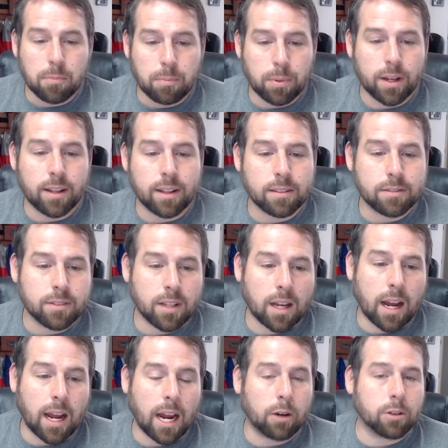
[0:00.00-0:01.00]
but
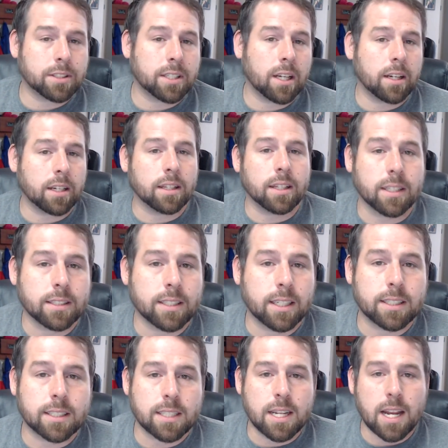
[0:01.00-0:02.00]
I will tell you this:
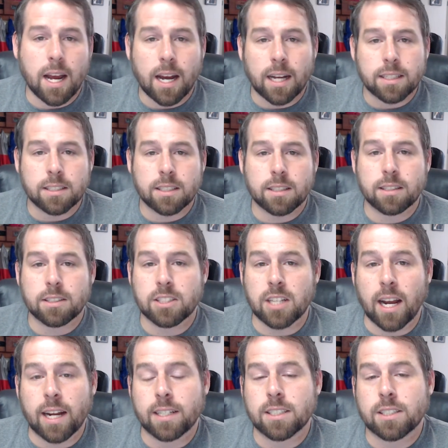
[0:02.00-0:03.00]
it's not
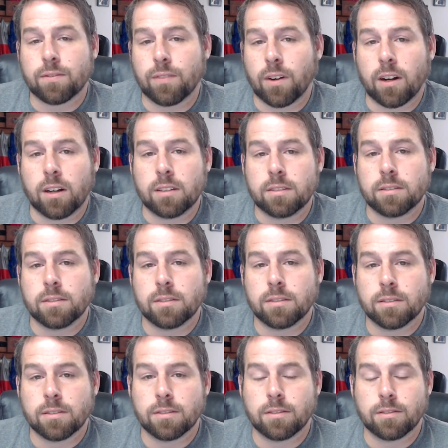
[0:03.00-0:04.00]
China's fault
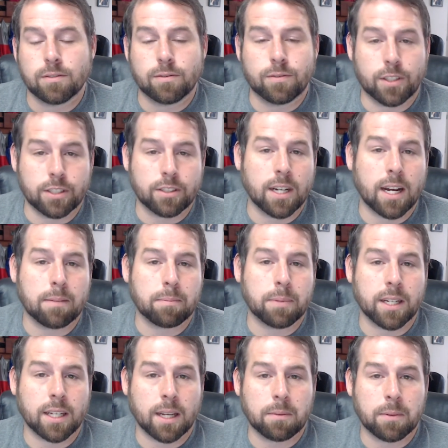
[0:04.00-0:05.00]
for you not
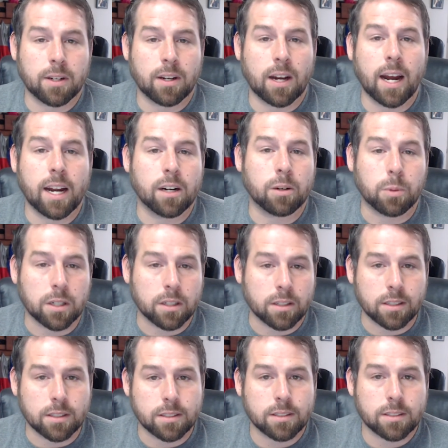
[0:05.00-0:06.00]
being able to hire
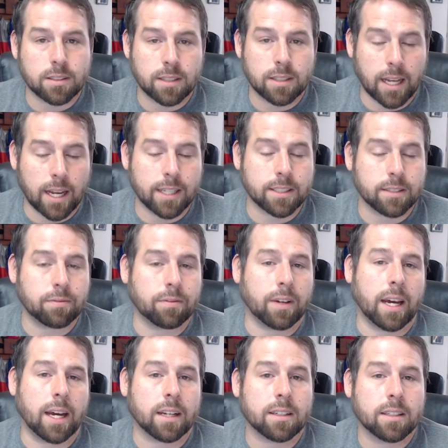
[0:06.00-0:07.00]
workers. That is a
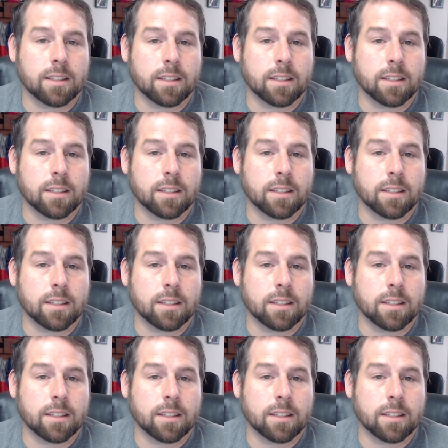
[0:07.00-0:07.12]
fact.